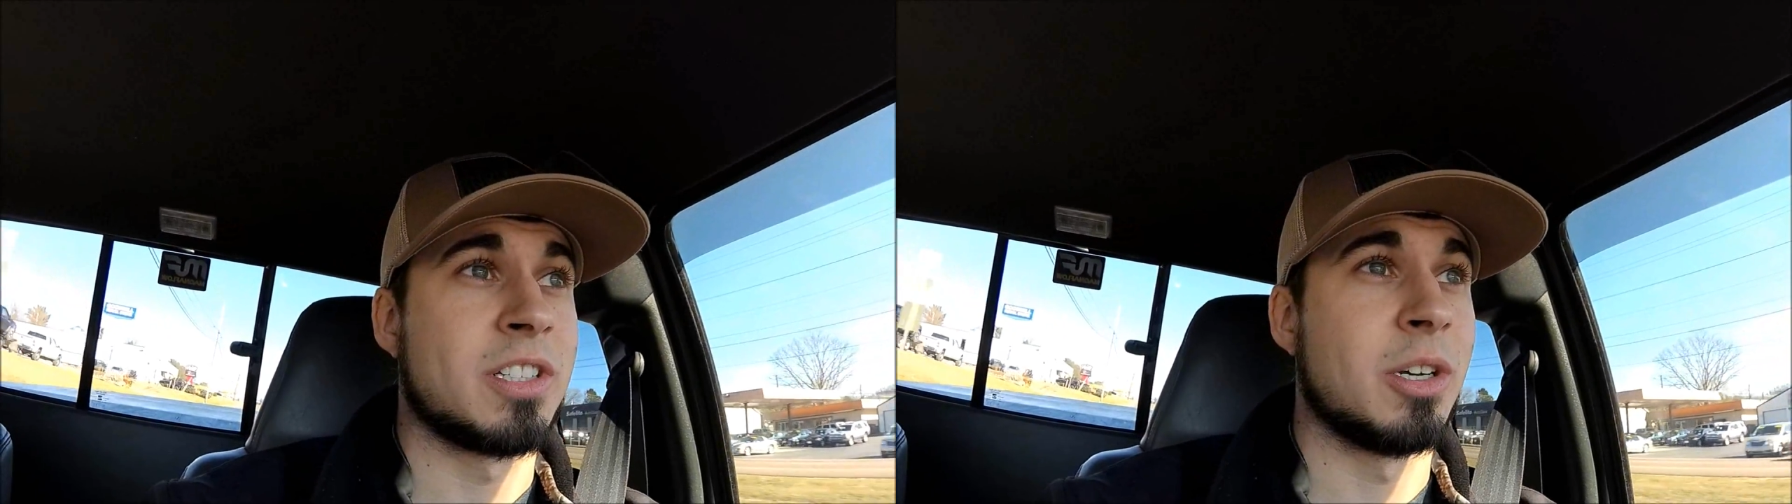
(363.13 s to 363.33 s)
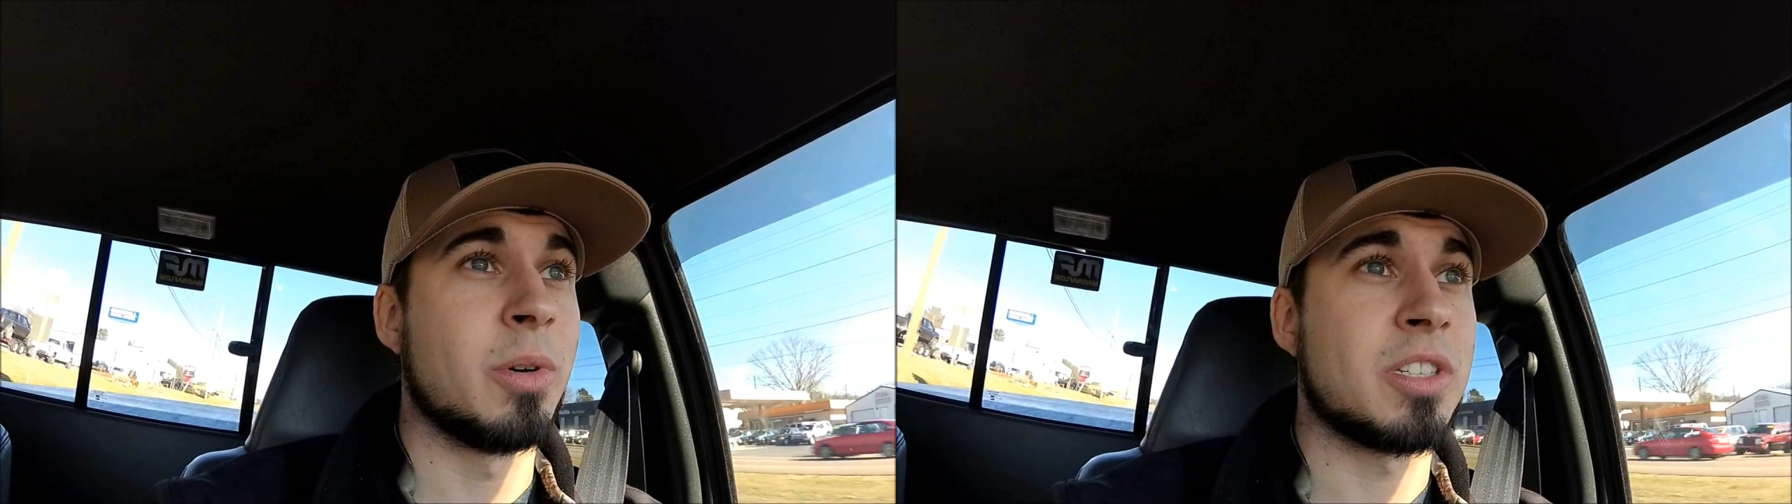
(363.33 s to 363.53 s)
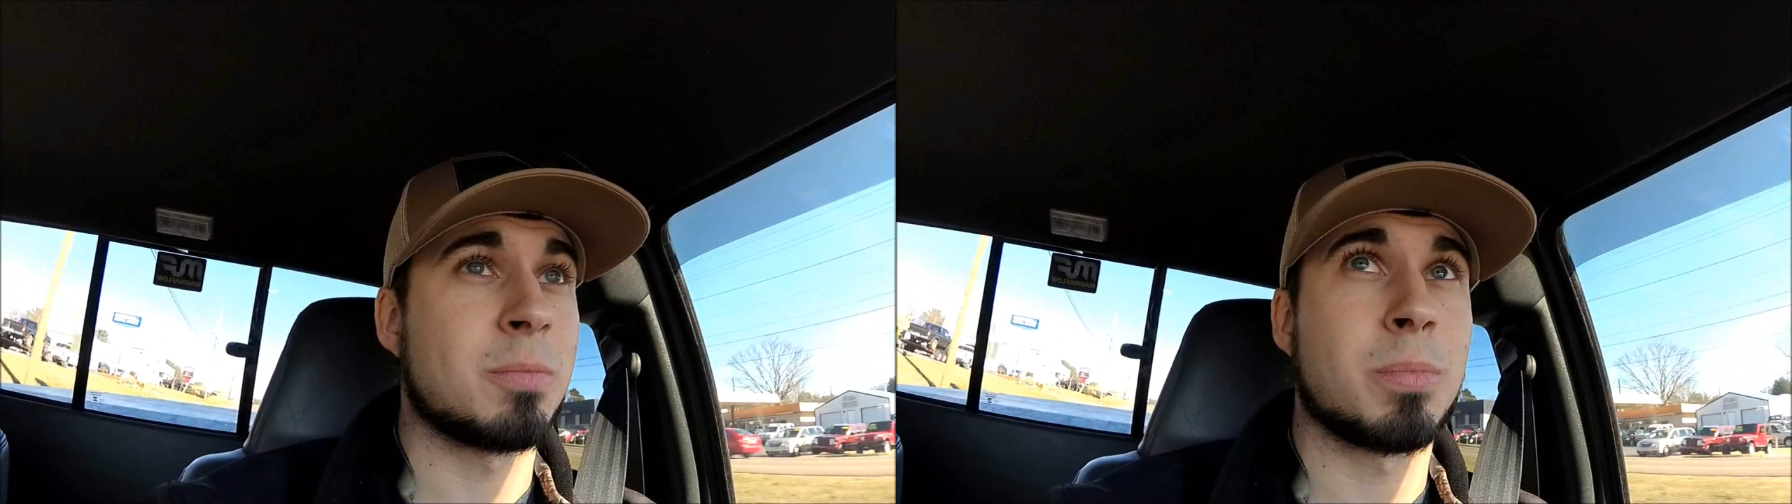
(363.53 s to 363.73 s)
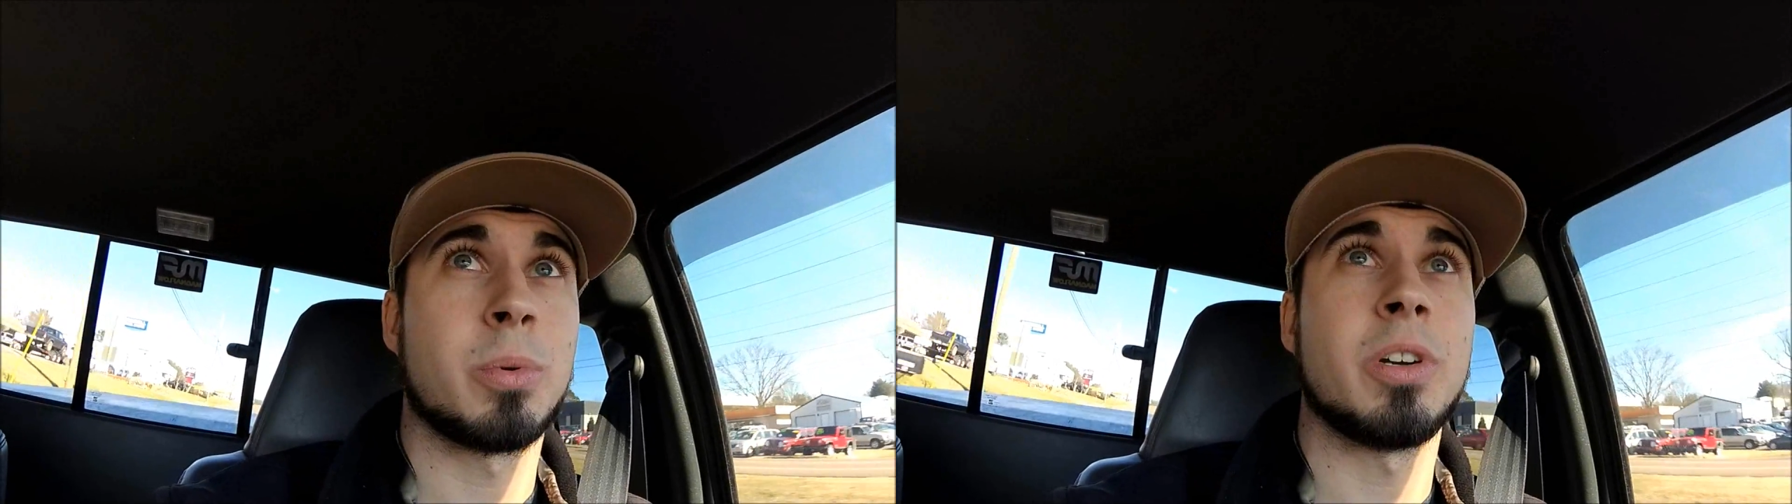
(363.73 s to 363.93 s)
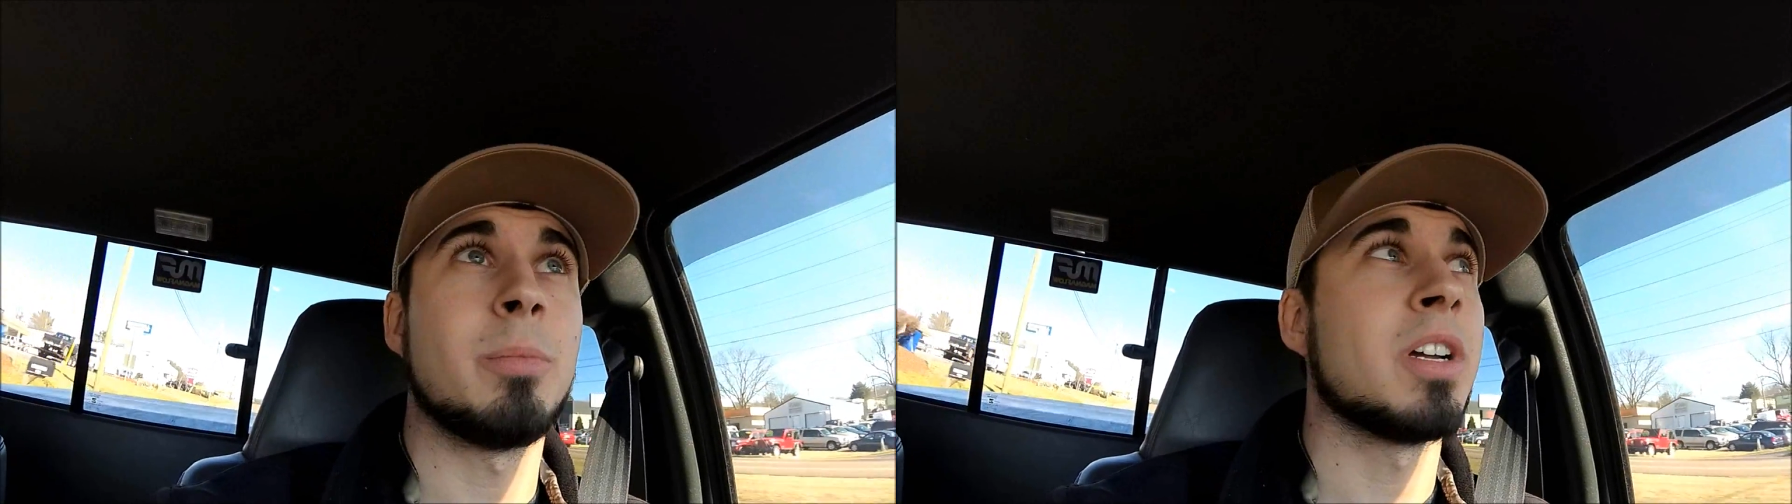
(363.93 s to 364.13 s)
so it's
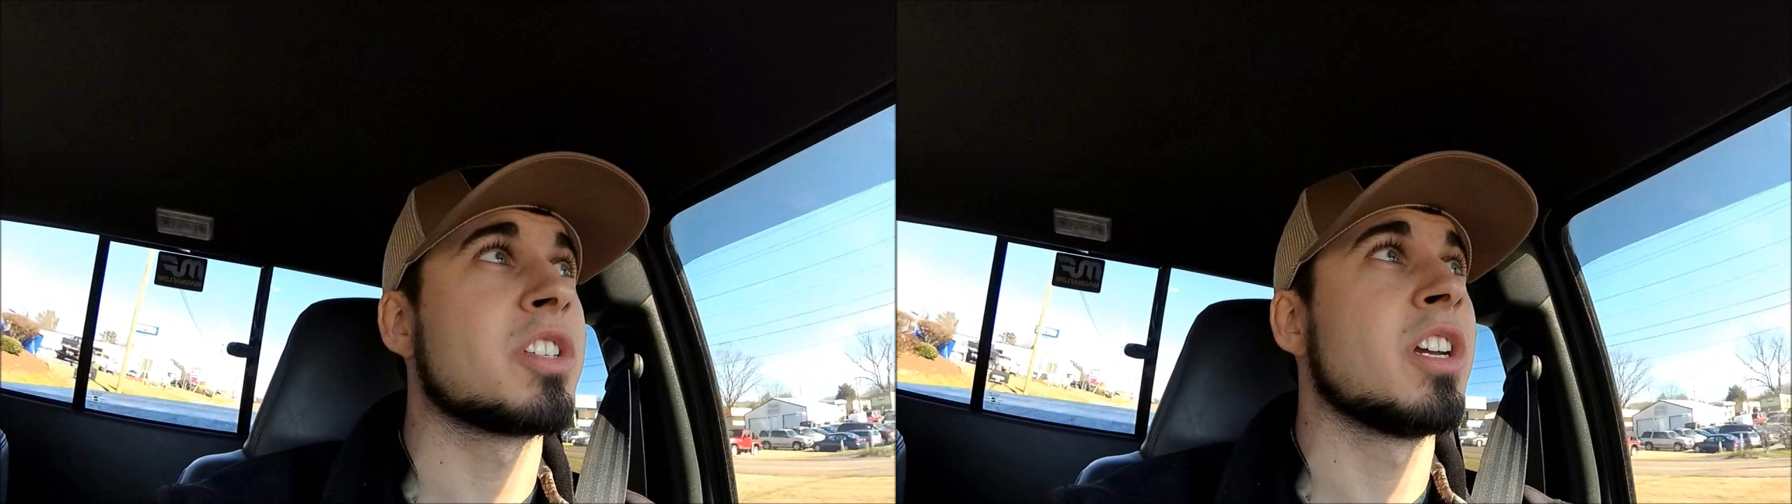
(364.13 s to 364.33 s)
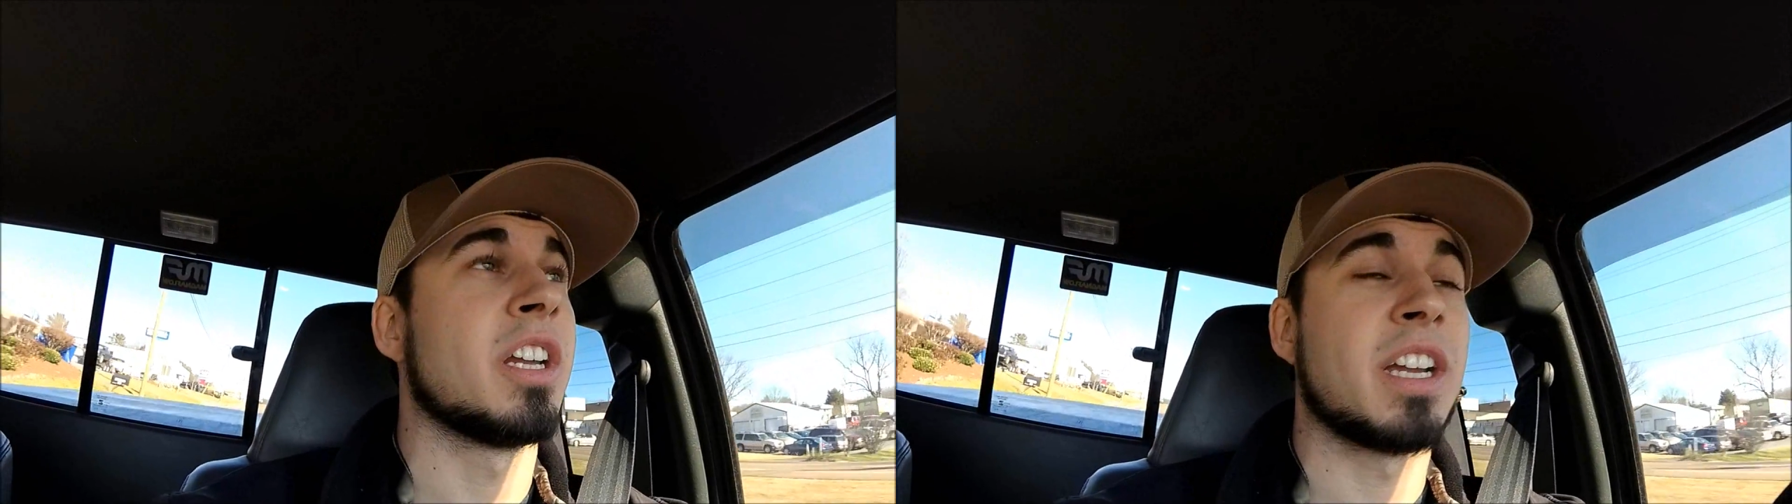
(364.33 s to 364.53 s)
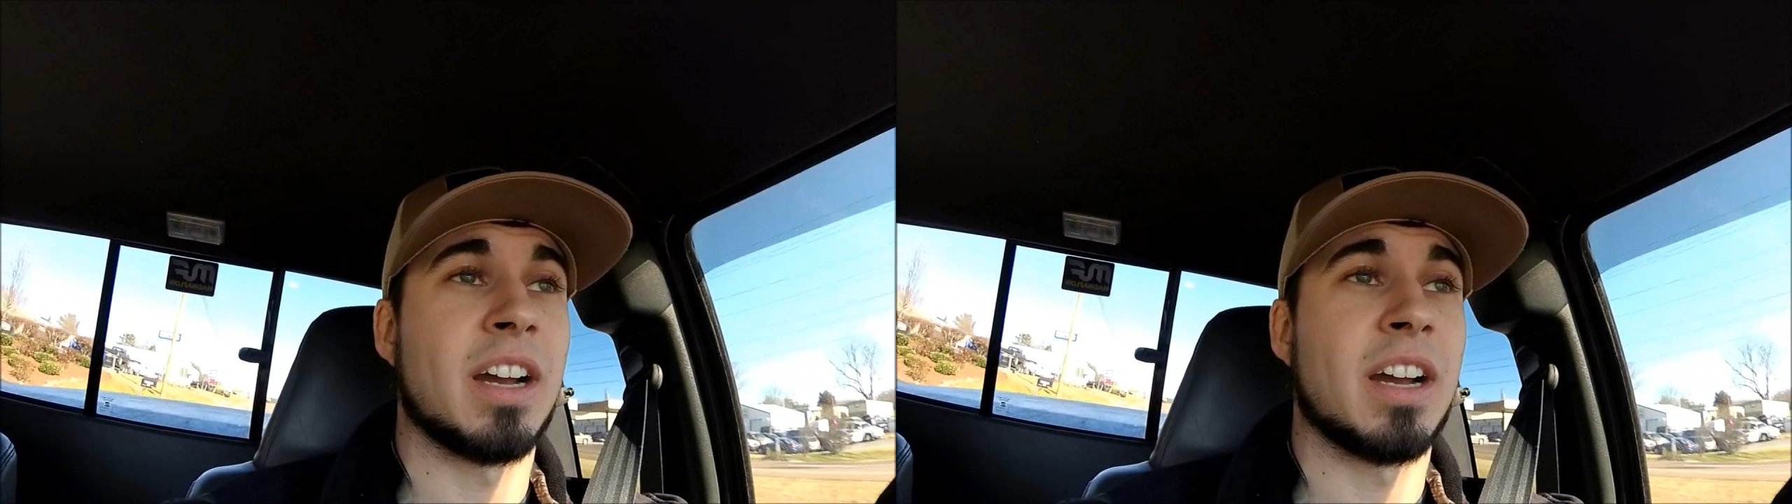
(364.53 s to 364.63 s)
pretty much going to